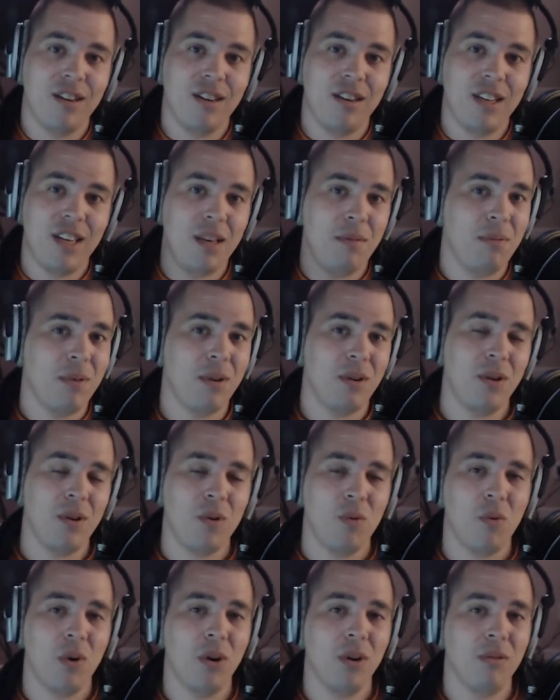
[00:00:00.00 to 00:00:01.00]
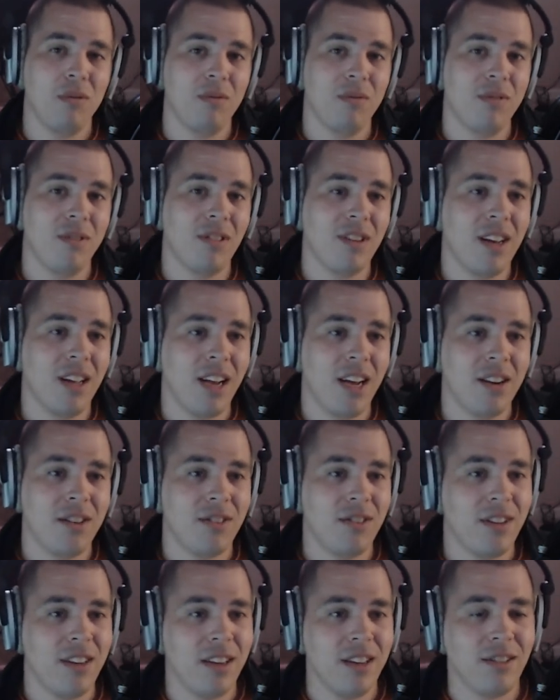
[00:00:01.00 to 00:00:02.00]
keep up the good work. That's all I got to
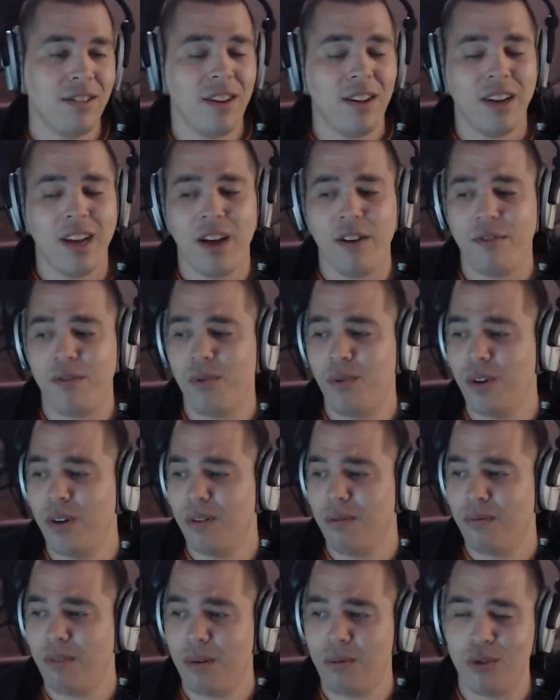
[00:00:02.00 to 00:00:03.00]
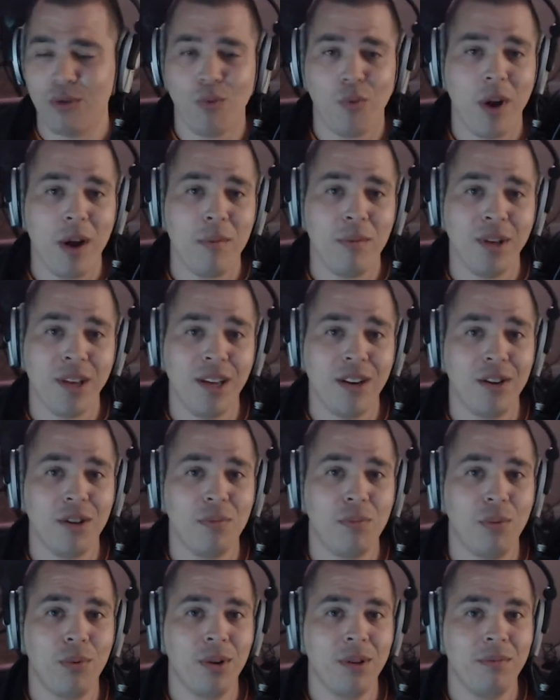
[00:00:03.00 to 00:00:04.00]
say. That's all I got for you. I'm just rambling at
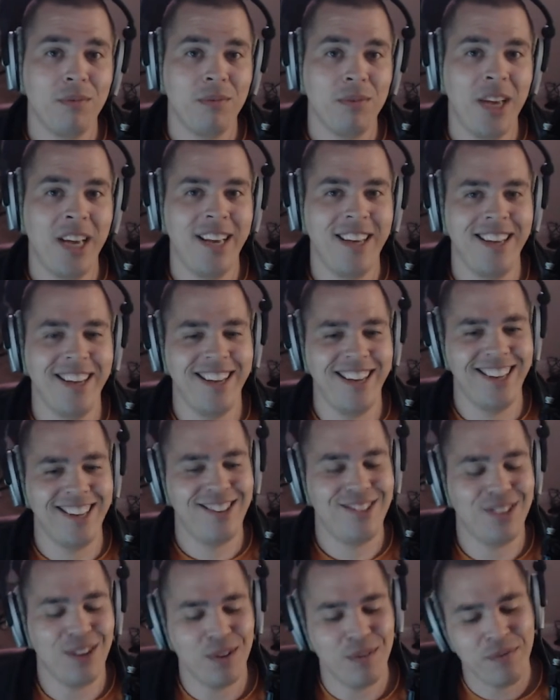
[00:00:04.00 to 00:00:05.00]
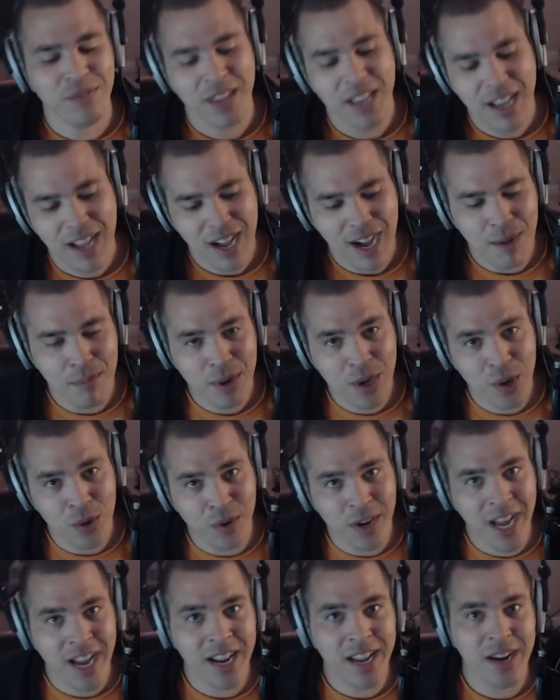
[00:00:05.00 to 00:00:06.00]
this point. So I'm going to get
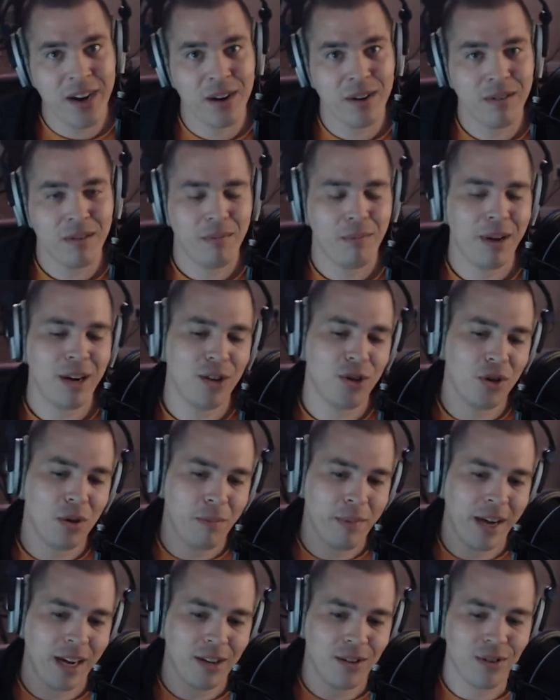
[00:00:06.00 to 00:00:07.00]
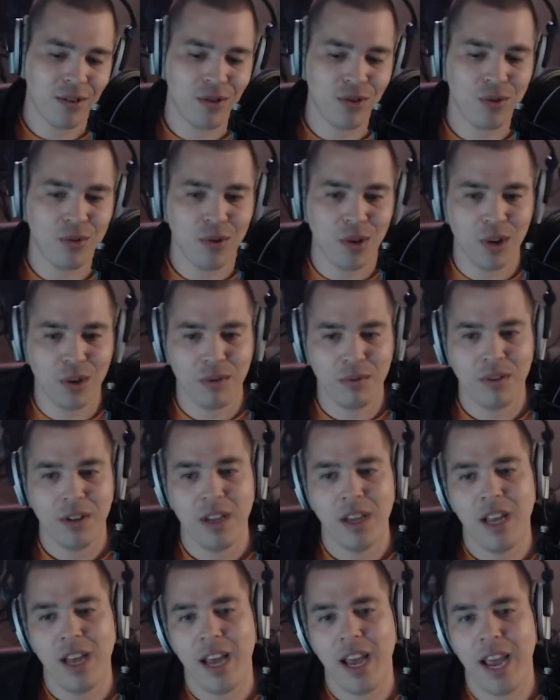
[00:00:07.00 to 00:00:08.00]
on out of here. About to jump back into the studio
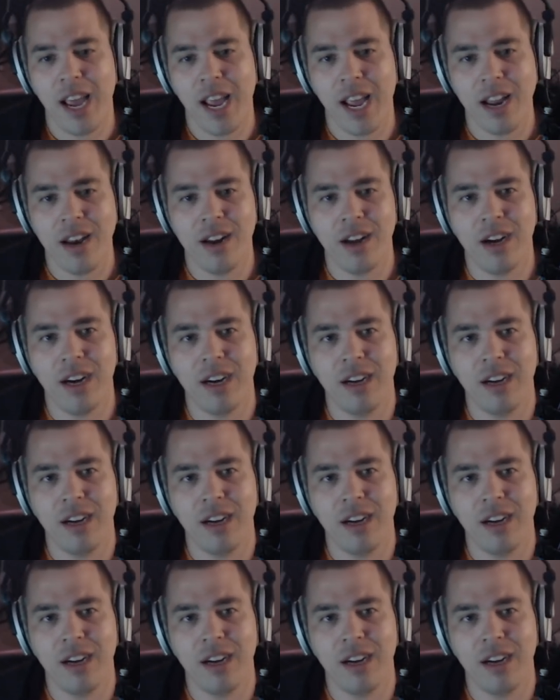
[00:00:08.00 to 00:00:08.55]
and